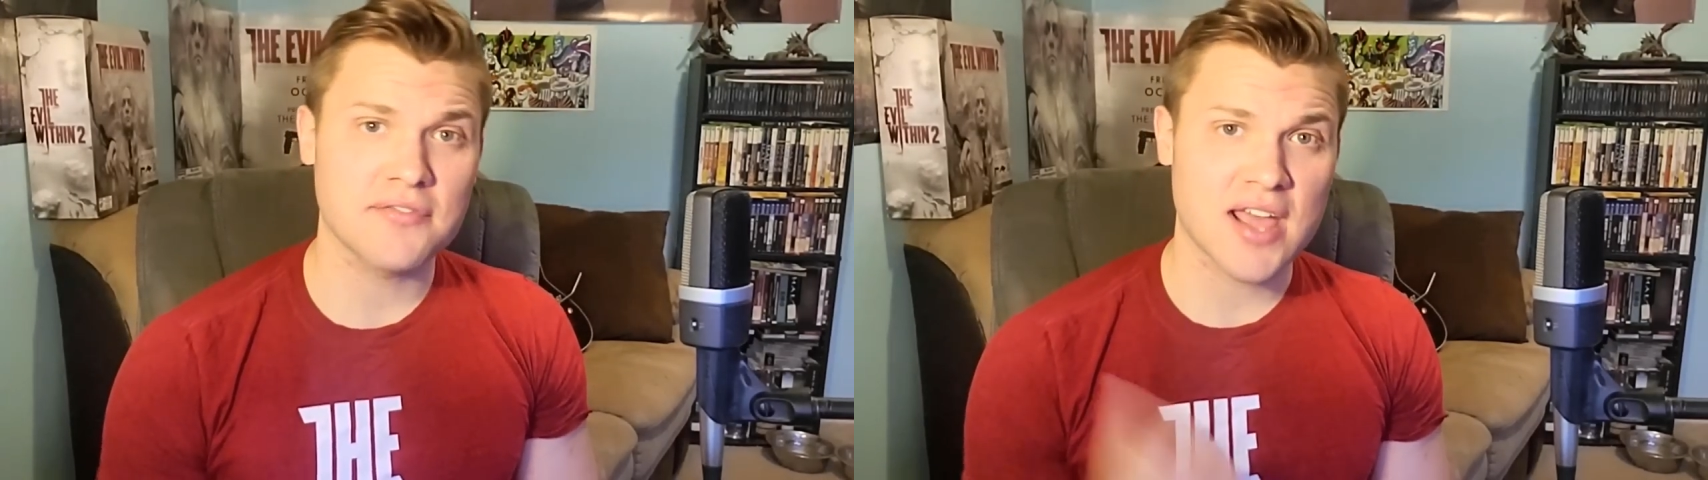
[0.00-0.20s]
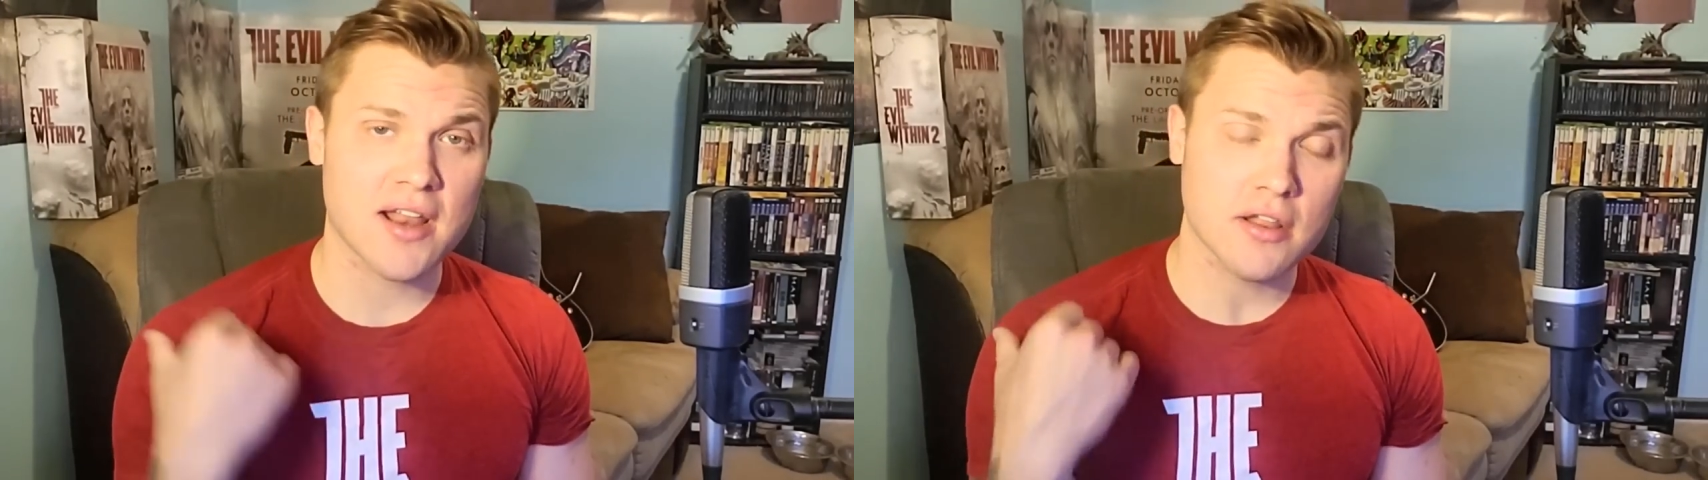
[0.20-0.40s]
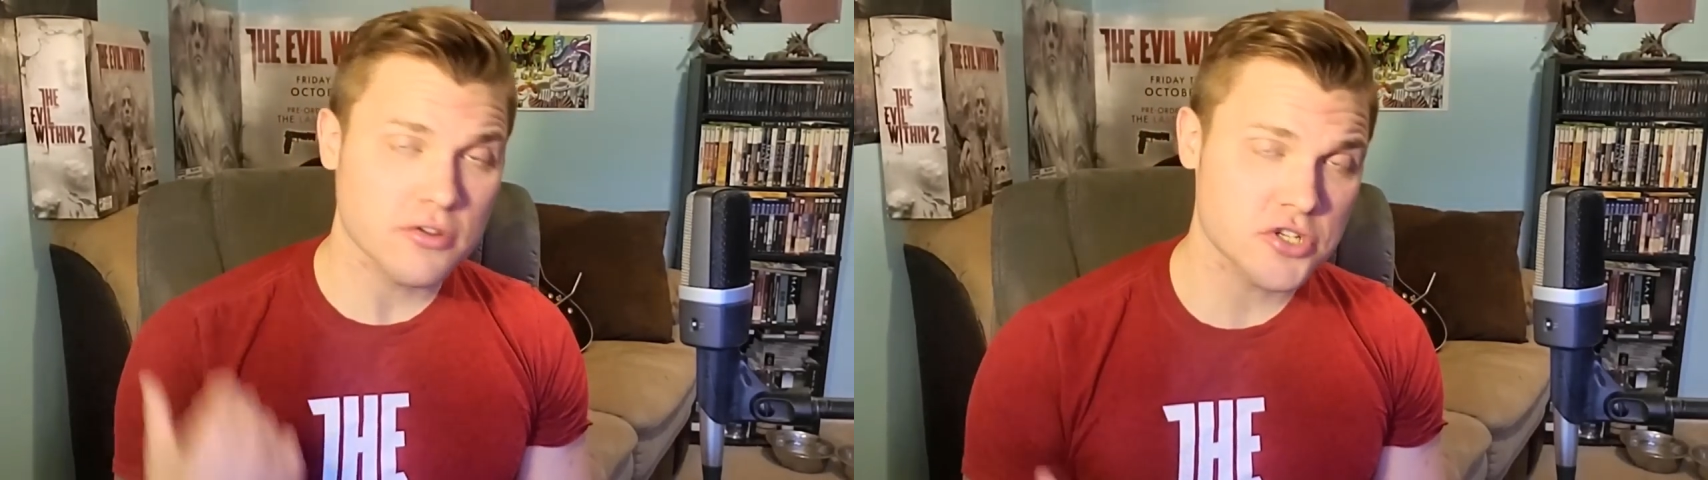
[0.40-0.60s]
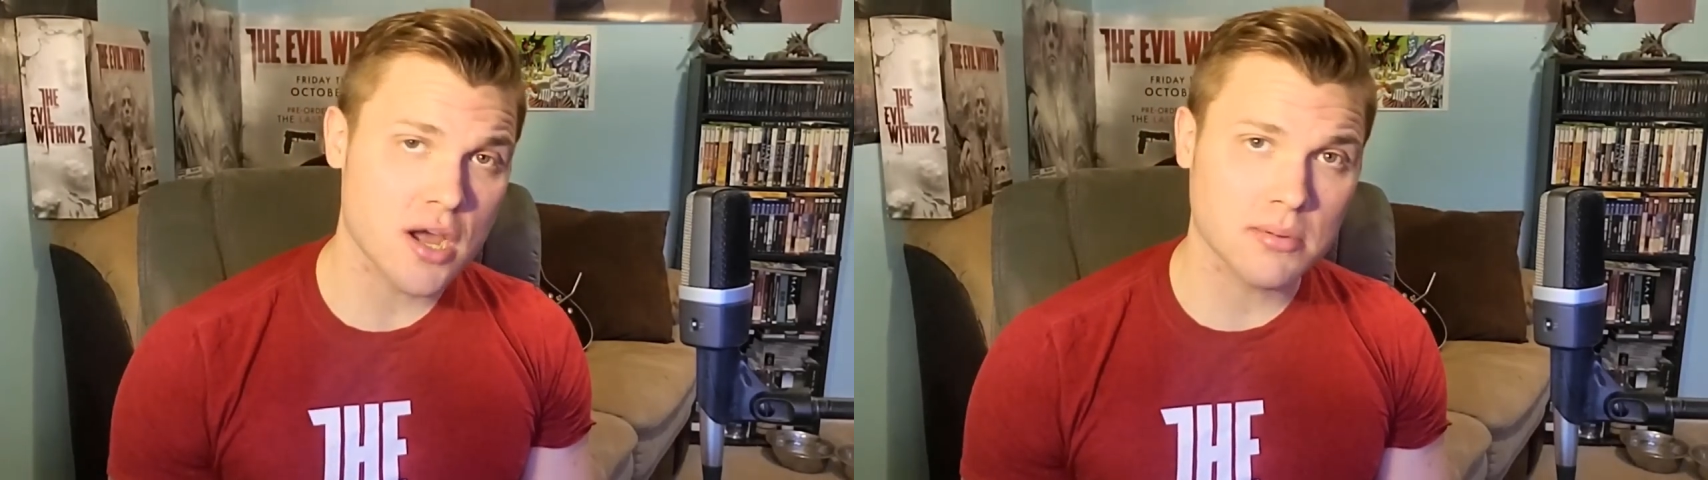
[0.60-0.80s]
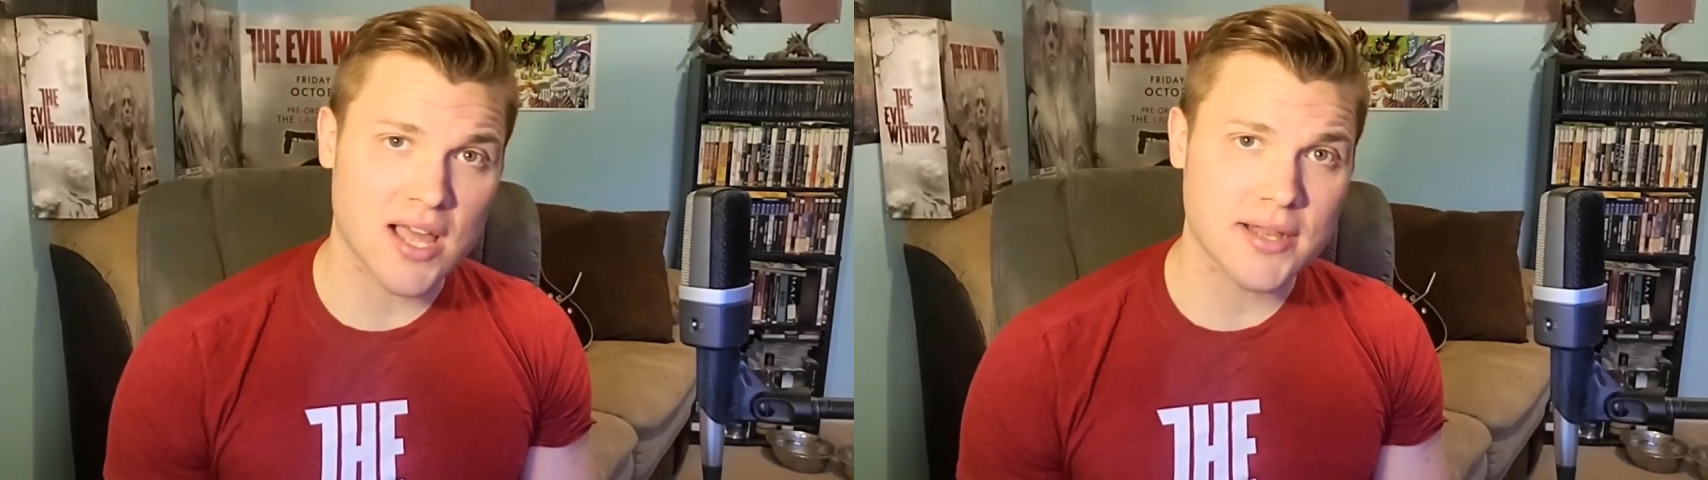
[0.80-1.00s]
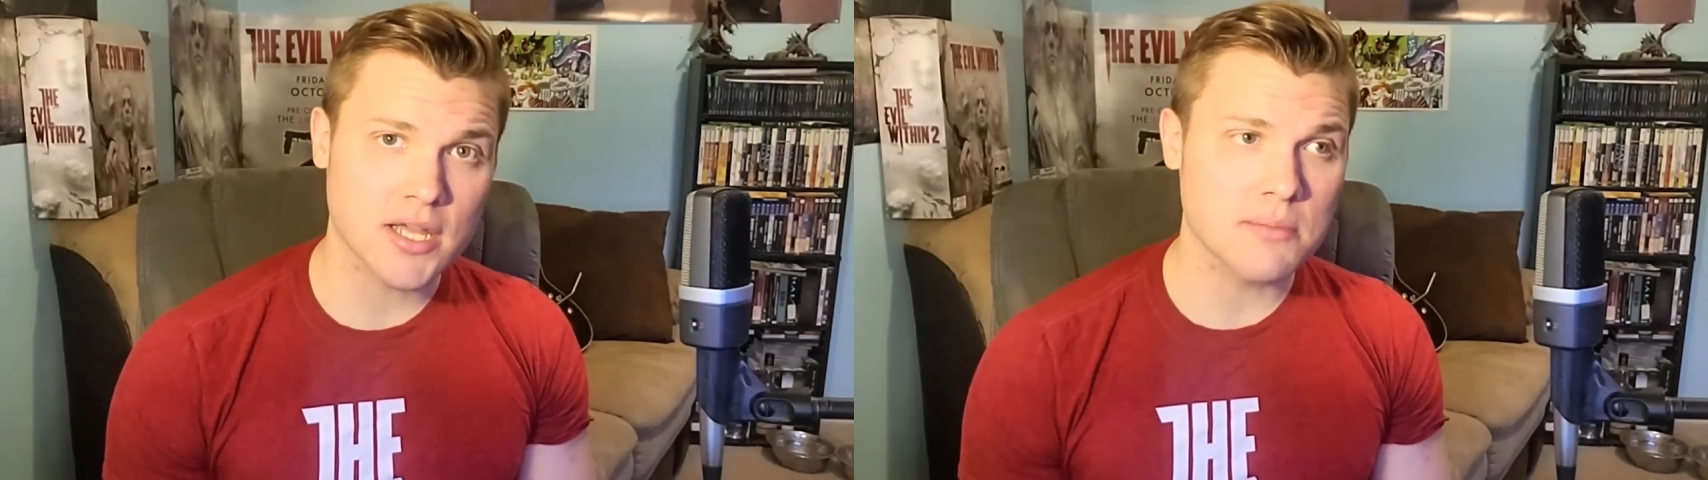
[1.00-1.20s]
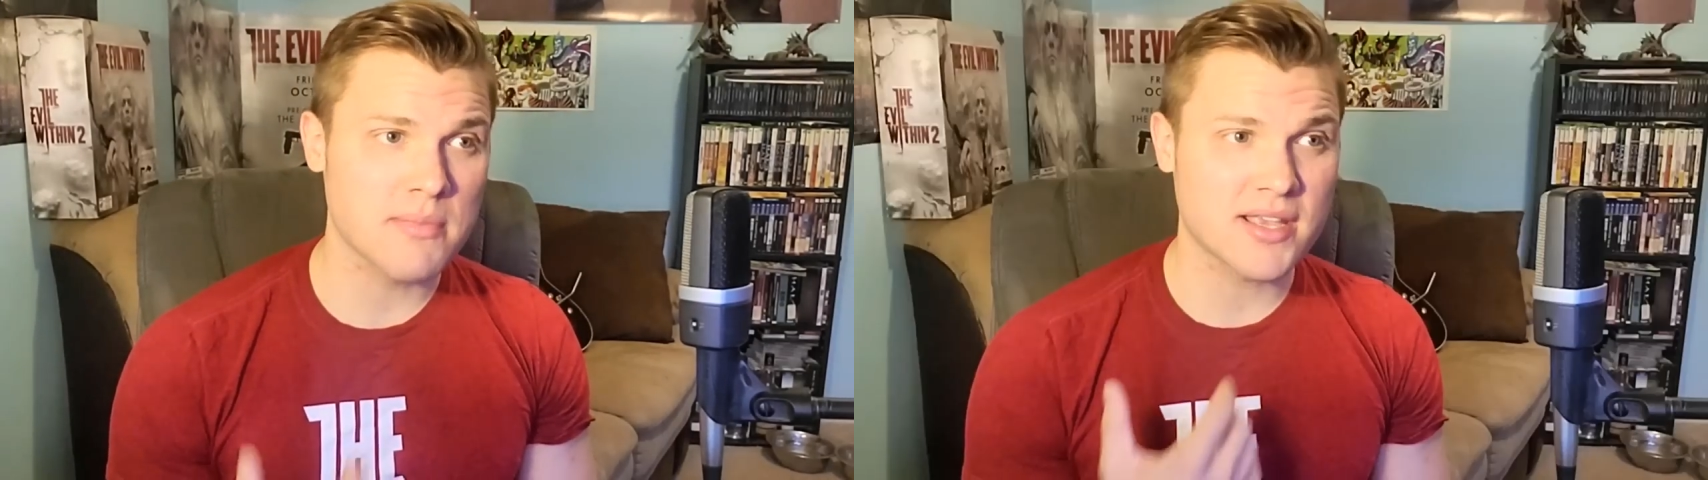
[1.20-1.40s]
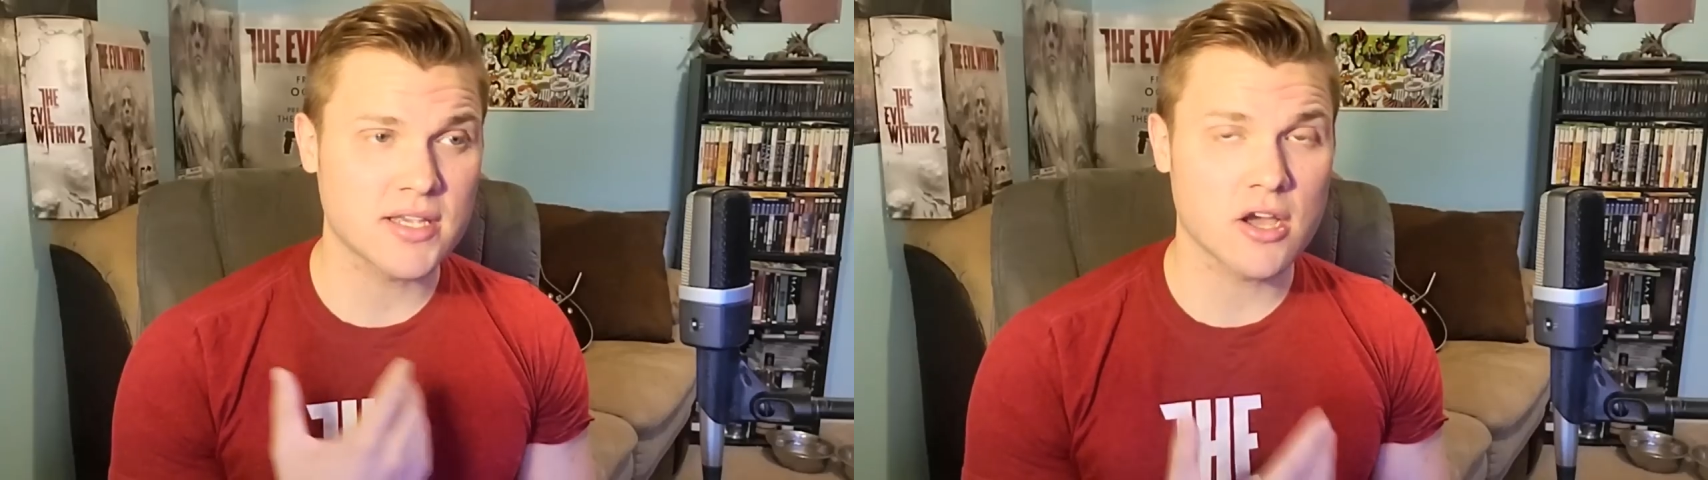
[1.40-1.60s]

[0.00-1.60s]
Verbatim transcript: I had another job lined up making